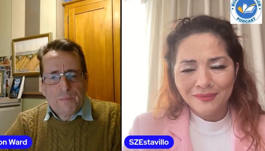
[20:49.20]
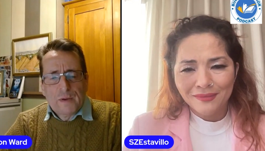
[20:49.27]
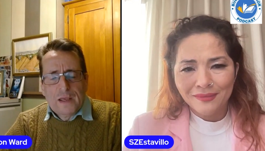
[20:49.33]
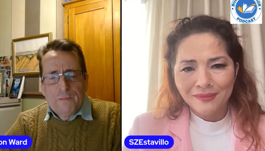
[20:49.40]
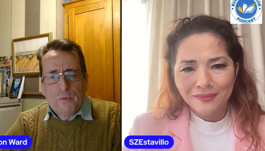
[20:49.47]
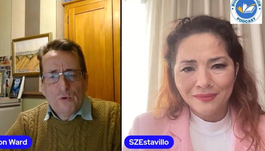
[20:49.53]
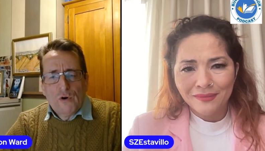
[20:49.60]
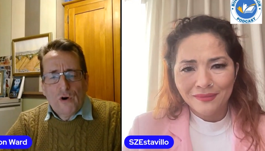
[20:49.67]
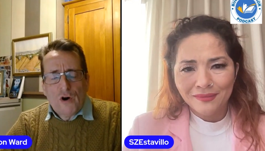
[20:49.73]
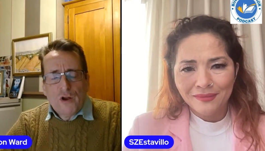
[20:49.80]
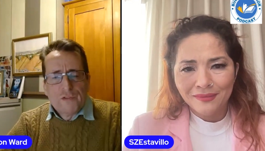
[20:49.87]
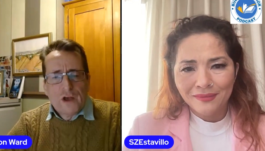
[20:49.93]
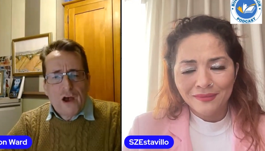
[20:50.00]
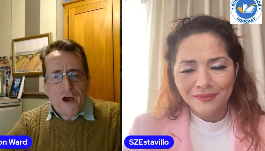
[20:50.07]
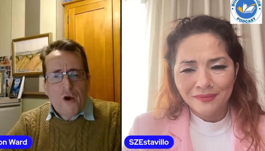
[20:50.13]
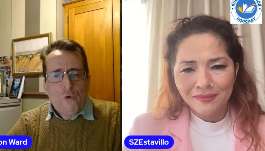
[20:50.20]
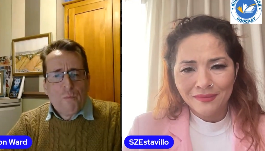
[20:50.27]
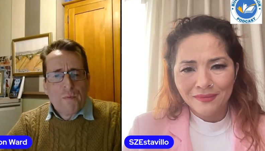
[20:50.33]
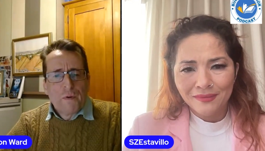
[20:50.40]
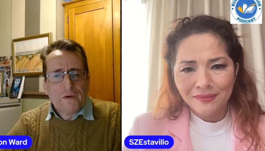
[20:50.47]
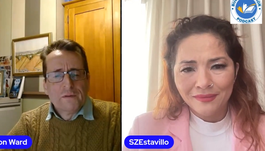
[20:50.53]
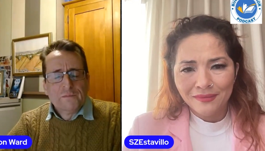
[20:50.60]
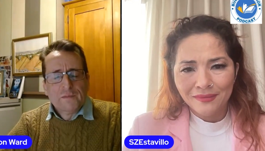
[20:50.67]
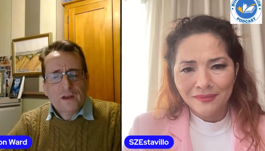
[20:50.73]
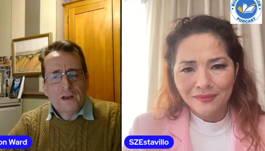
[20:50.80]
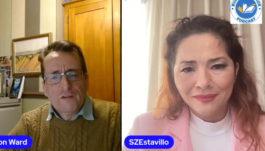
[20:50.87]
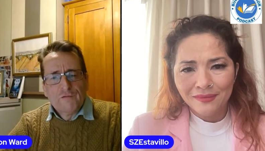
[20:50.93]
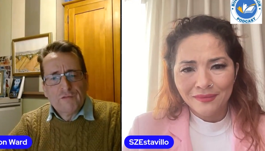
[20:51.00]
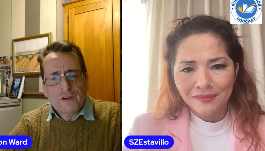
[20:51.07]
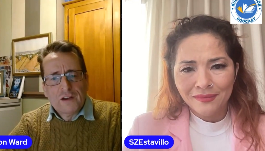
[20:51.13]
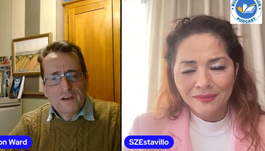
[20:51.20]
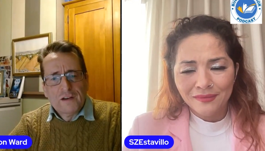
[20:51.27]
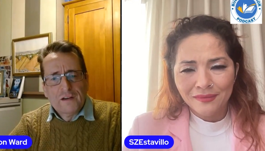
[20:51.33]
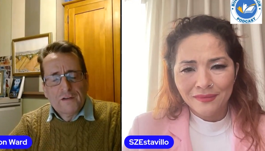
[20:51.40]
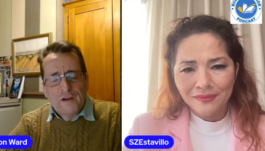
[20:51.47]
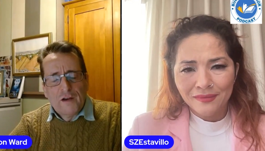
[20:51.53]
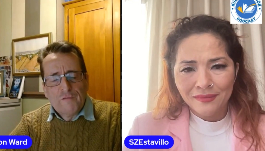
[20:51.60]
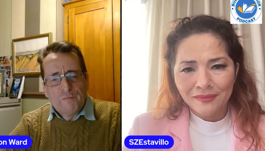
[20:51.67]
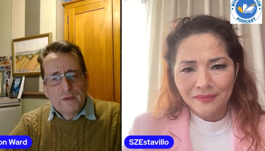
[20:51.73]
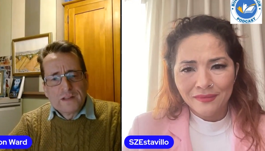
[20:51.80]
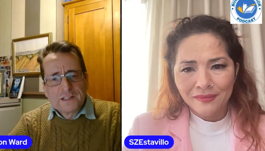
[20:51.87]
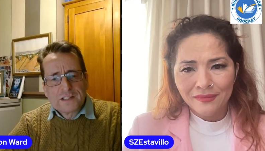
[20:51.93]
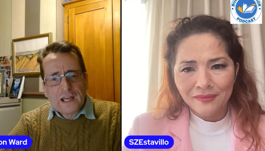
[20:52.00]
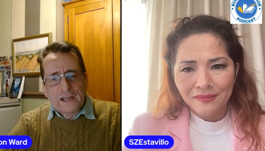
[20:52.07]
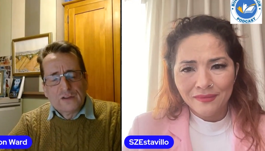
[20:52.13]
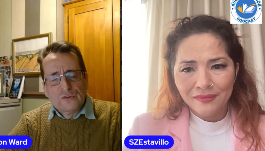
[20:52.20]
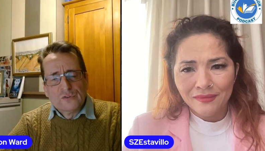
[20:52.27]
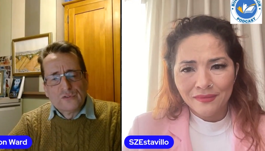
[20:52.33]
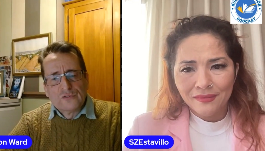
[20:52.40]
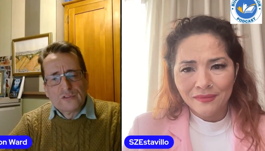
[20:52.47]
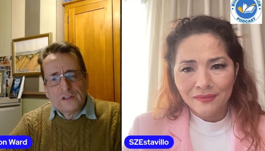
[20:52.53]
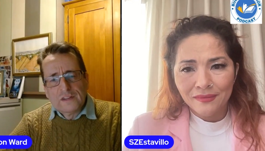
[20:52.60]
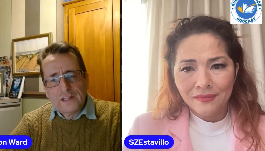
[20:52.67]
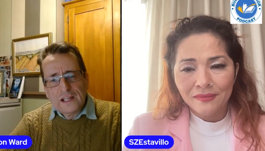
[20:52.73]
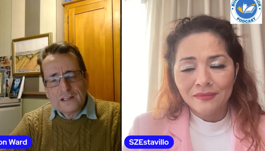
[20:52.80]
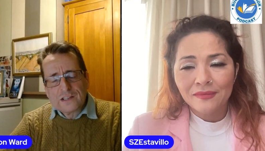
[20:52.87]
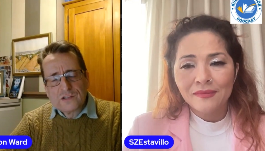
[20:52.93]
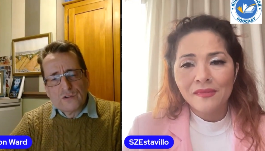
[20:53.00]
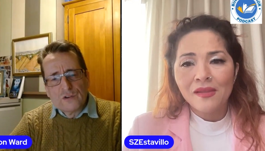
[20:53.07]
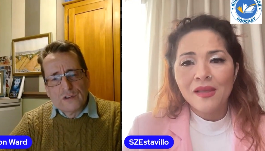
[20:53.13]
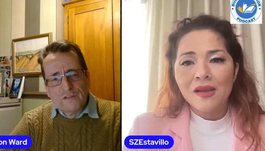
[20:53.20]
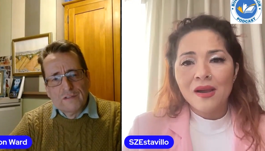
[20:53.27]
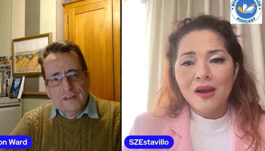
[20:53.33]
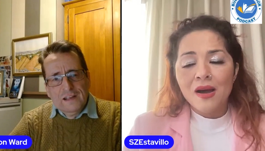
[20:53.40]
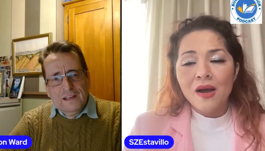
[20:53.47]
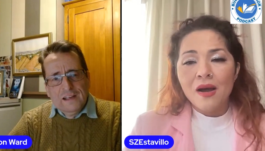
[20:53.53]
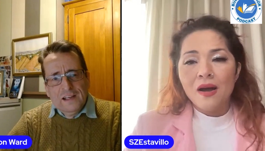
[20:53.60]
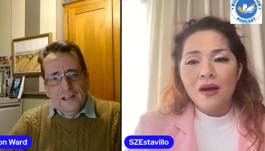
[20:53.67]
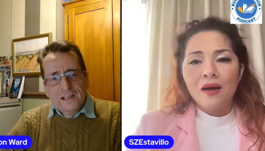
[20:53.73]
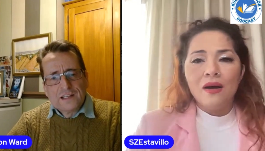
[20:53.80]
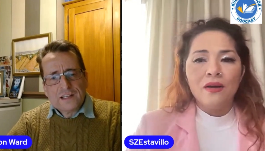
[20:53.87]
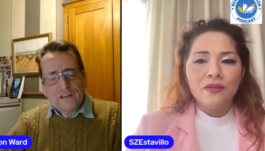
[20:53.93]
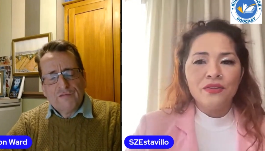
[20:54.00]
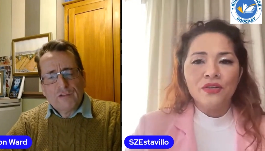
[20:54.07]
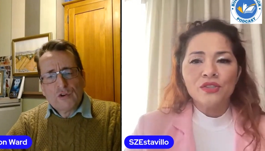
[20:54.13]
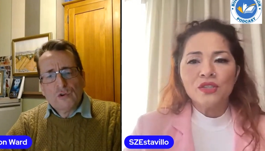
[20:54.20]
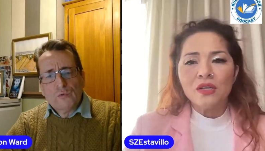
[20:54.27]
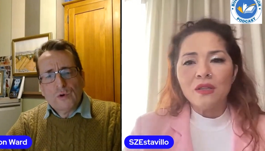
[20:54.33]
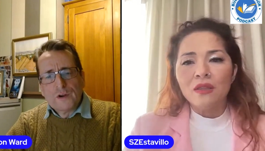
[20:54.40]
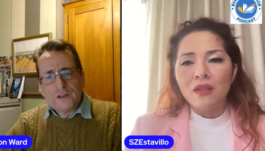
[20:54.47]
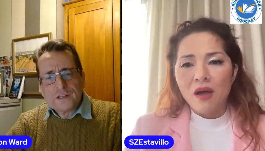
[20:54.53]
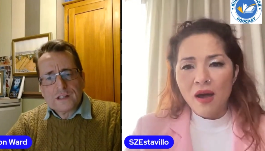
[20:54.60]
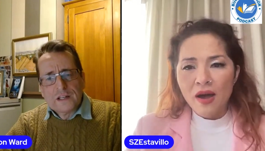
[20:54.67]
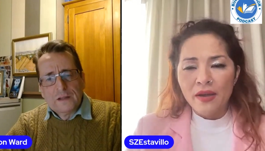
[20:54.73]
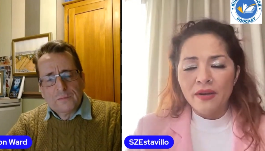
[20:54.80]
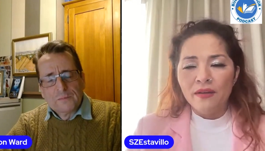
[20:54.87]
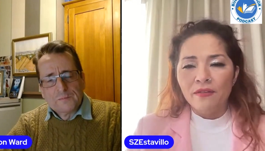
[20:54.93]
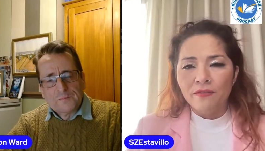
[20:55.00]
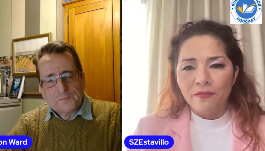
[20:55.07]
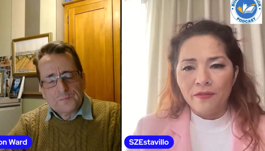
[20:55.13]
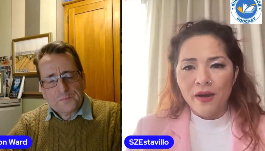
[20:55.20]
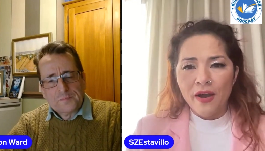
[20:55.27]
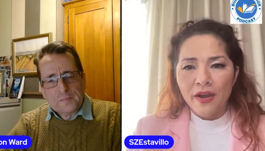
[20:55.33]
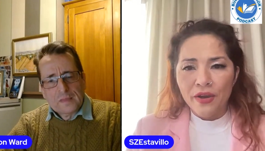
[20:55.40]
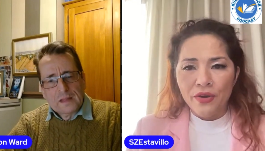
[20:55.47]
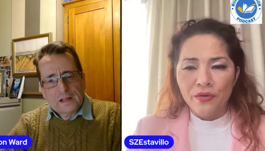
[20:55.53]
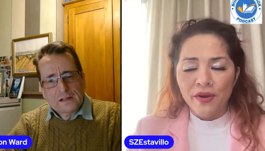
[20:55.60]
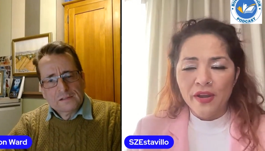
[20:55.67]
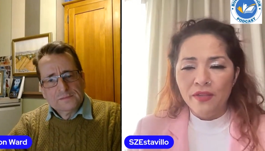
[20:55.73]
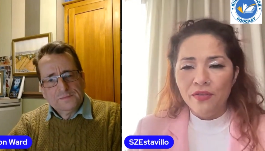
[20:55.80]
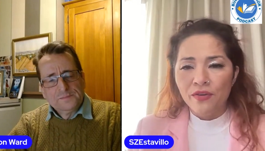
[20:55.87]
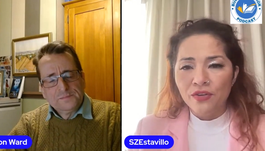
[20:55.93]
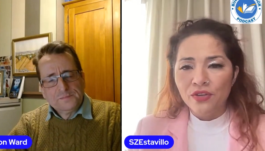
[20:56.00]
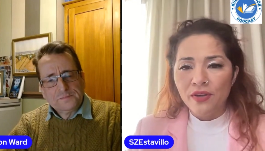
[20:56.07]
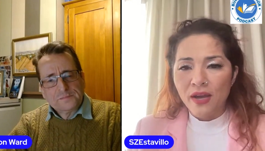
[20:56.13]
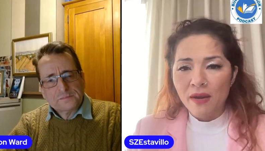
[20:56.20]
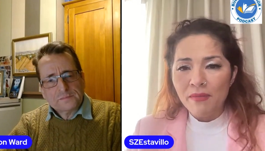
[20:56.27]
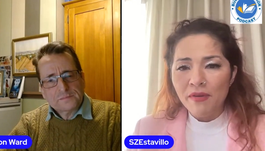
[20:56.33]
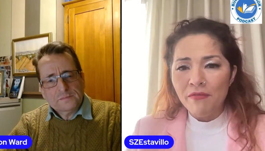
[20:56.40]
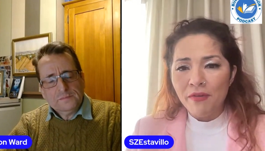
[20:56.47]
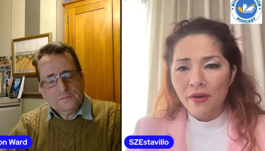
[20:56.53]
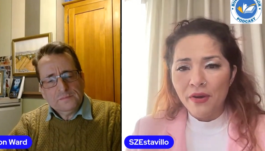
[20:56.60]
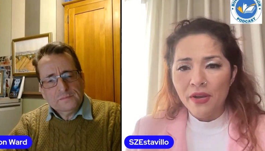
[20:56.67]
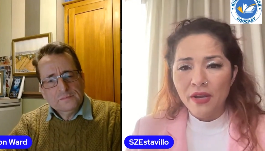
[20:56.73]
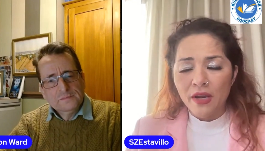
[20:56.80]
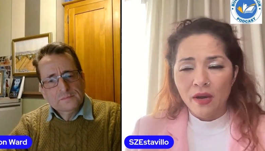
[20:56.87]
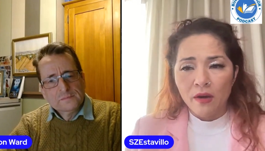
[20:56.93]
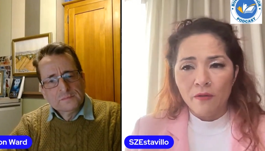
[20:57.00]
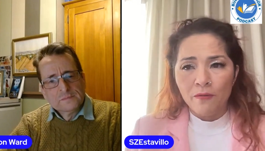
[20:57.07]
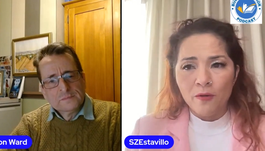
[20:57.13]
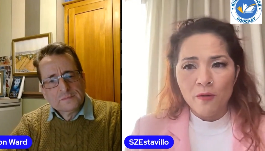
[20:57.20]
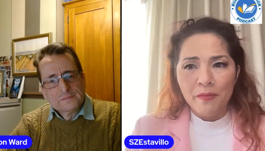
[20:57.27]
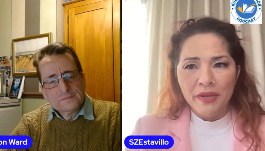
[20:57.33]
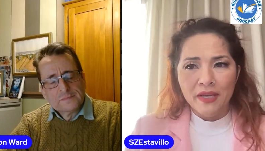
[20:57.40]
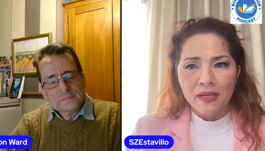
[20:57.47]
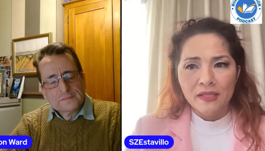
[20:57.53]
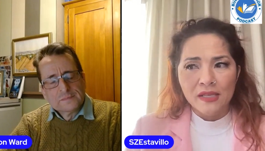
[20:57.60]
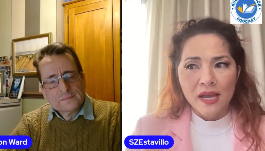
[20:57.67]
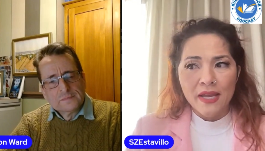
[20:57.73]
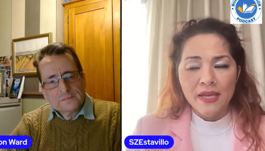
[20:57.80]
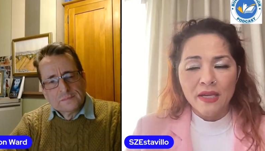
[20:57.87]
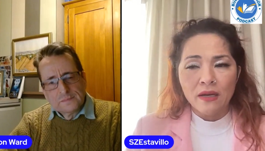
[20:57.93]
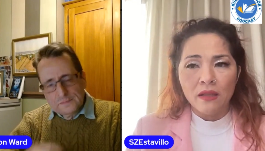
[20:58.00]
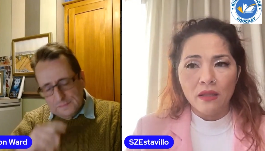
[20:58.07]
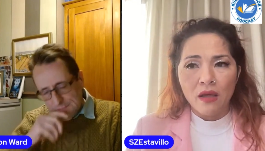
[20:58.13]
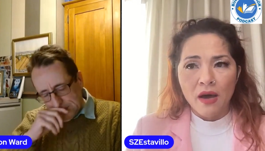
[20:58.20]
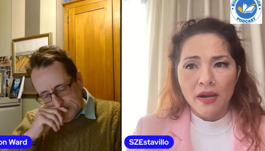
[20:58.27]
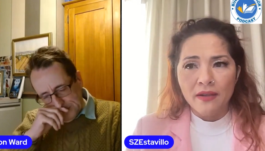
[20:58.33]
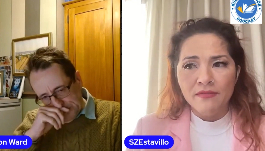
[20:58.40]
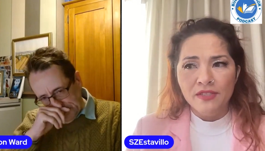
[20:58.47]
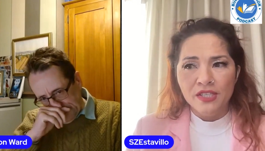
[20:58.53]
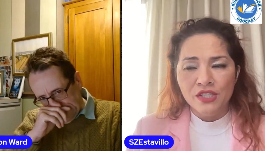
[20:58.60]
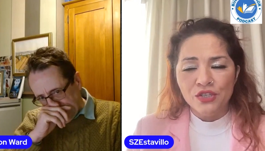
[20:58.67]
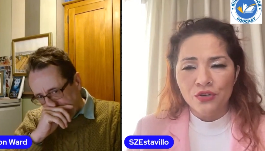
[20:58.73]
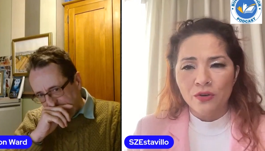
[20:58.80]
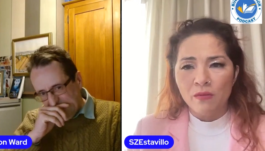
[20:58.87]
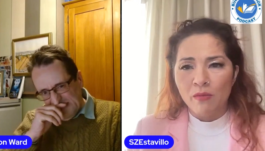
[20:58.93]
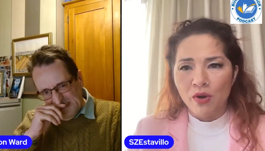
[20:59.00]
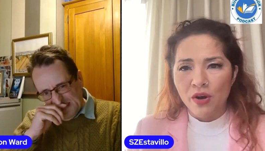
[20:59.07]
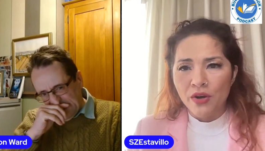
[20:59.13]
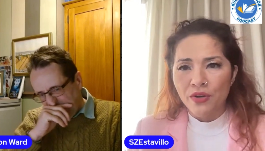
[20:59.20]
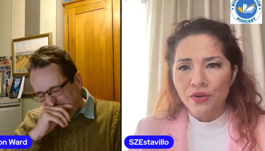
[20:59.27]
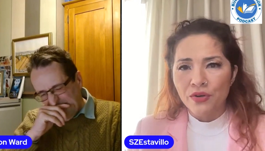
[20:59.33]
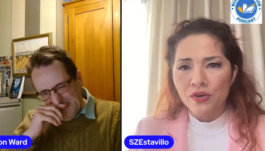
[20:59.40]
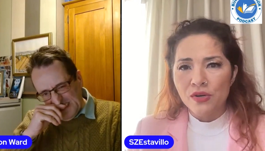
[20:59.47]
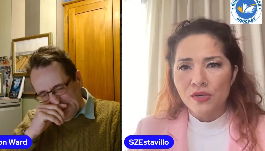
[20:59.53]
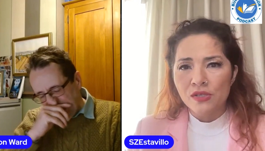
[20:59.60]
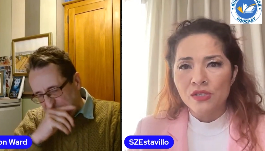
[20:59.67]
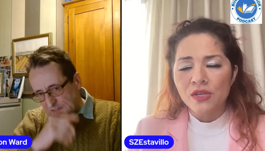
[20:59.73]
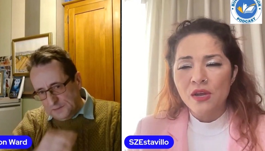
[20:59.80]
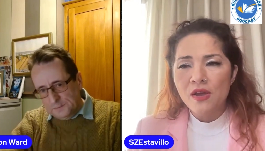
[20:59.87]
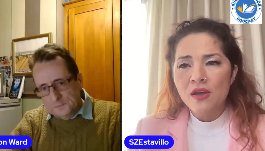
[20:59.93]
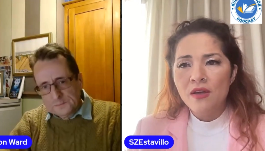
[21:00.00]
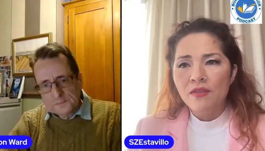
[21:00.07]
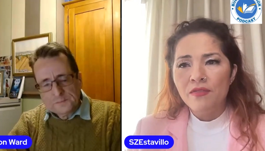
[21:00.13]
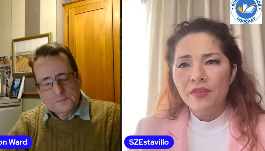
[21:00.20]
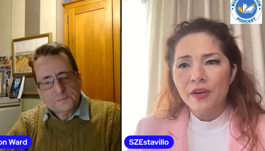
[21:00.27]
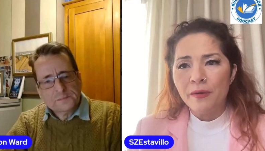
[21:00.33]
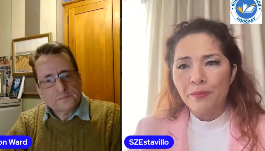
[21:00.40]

Speaker 1: people on the hope of uh, of big sales and that sort of. It's a difficult one. A
Speaker 2: lot of I agree. There, you got to be very careful because I get a lot of digital marketers that